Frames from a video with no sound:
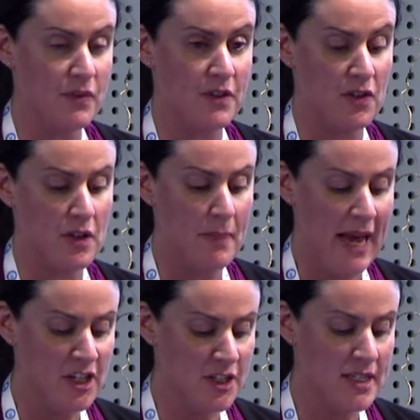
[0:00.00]
So the
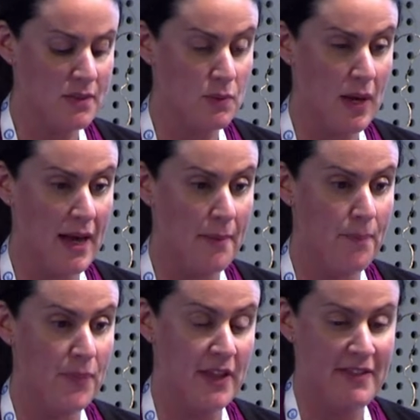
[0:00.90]
patients
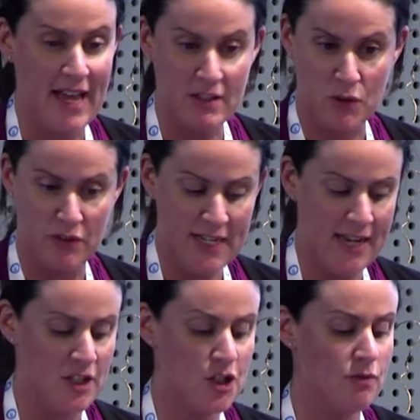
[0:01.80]
that sort of
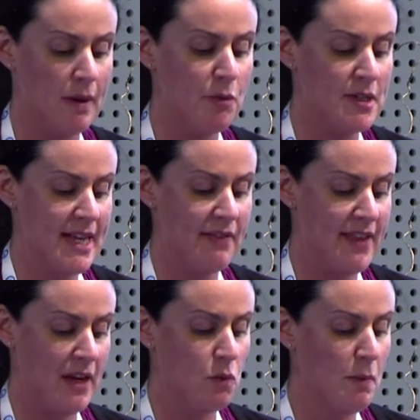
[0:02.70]
tended to represent
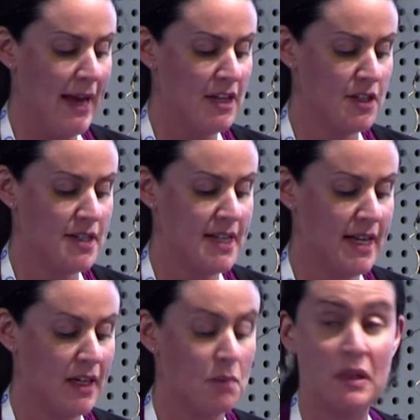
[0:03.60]
then were patients that
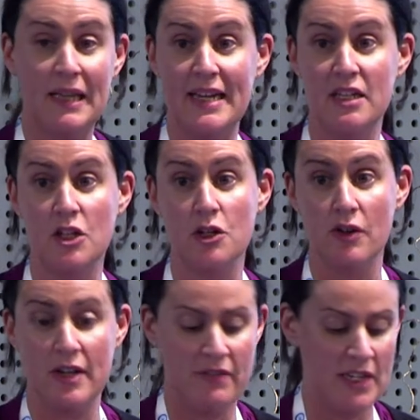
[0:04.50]
had completed
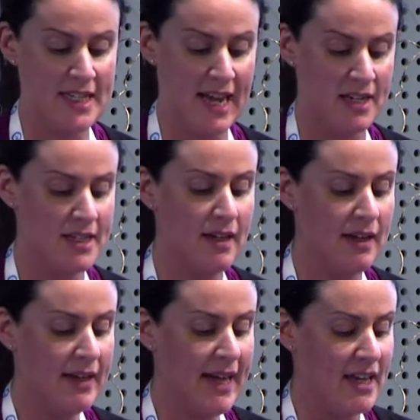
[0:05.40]
curative intent
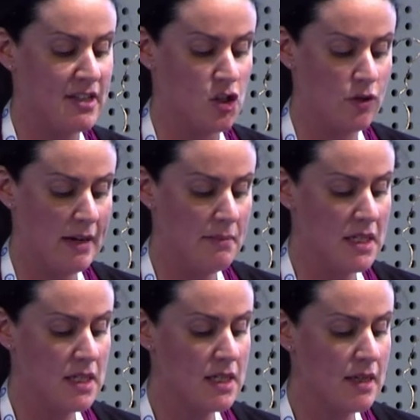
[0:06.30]
cancer
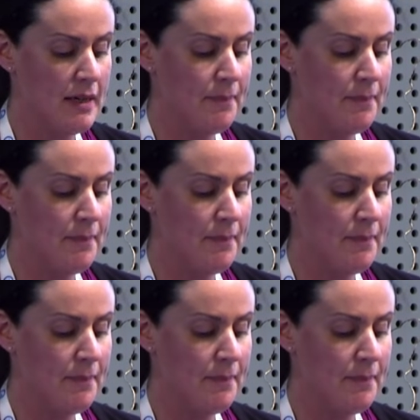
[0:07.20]
treatment,